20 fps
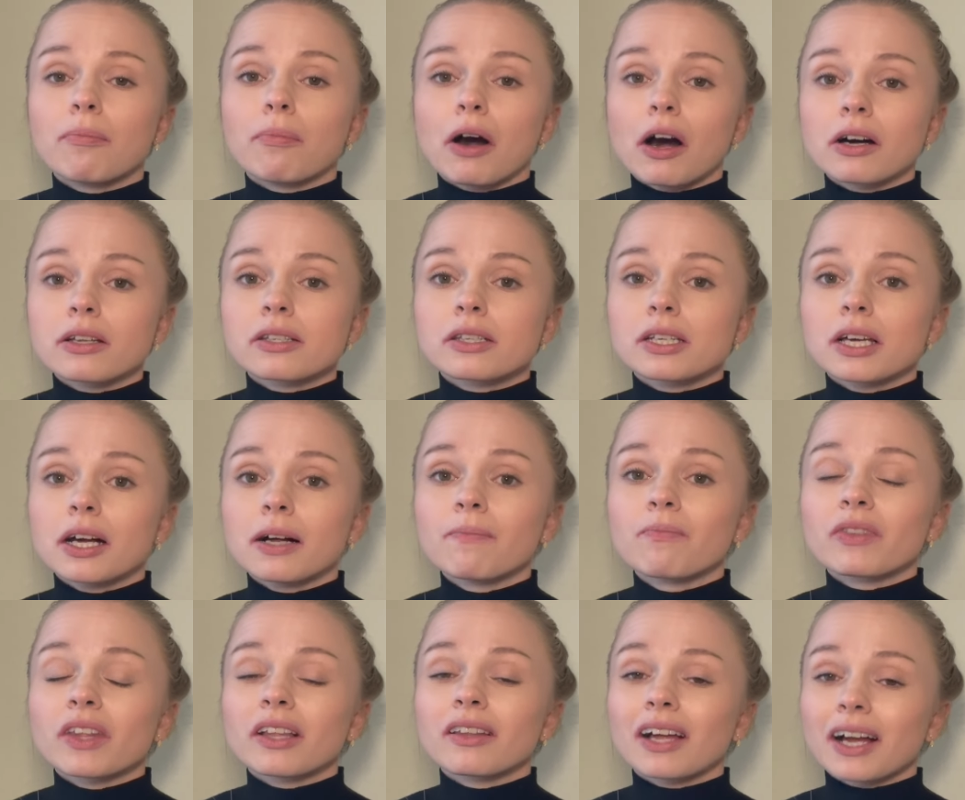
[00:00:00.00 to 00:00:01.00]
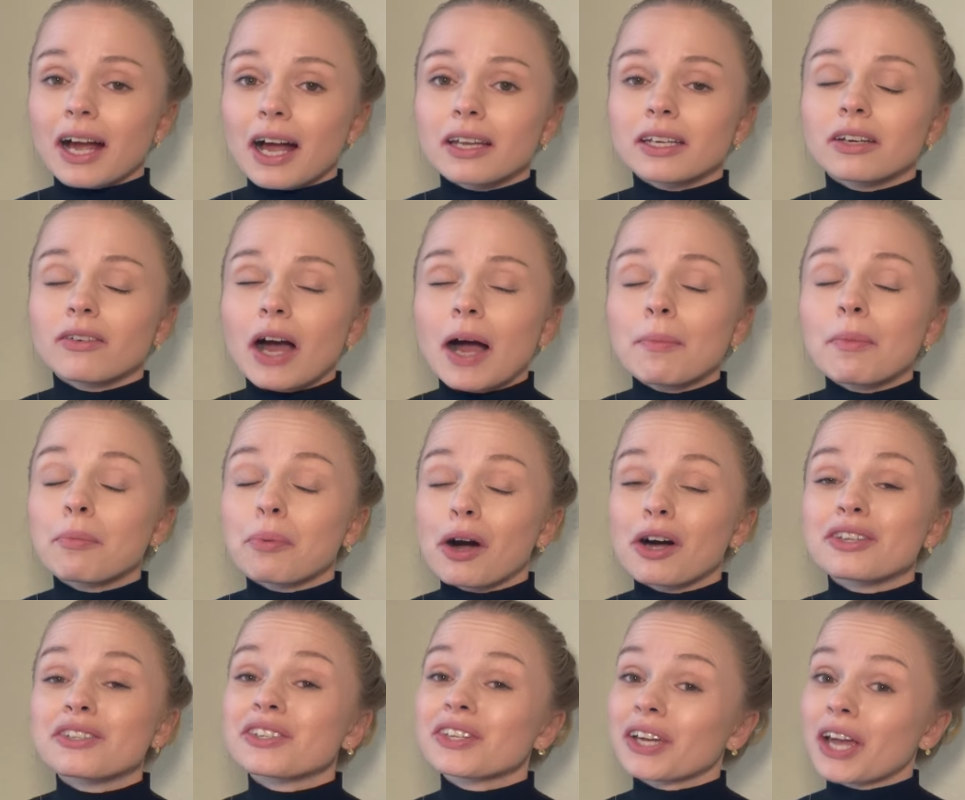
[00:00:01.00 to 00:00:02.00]
pasta like I do, I'm a
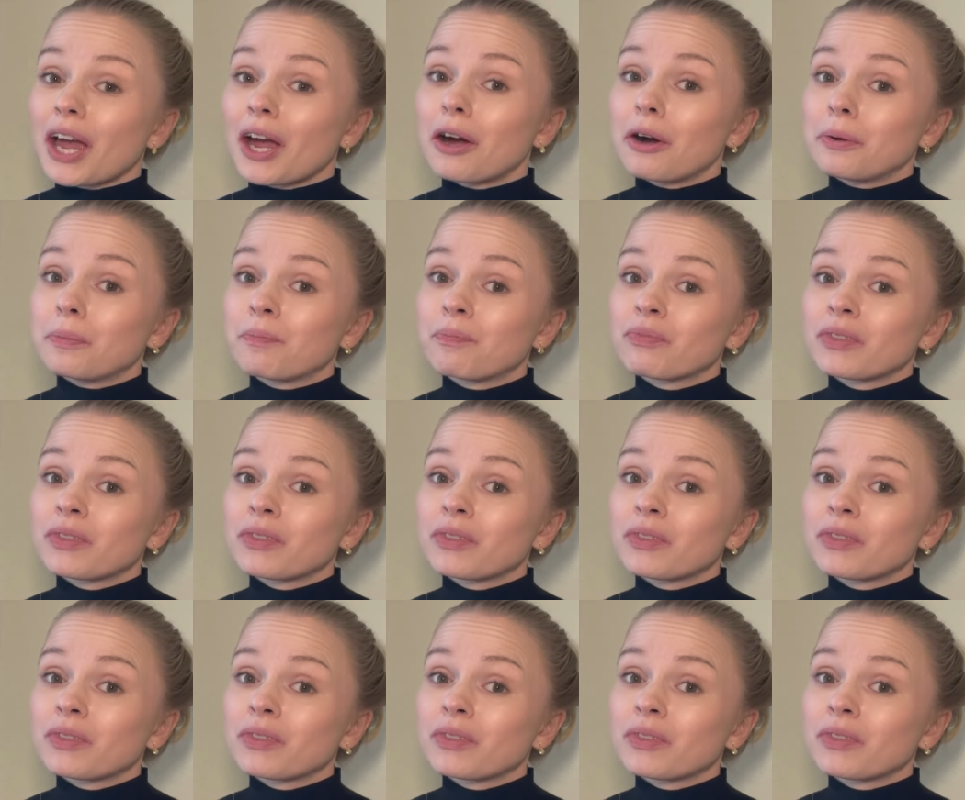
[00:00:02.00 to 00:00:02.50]
pasta gal.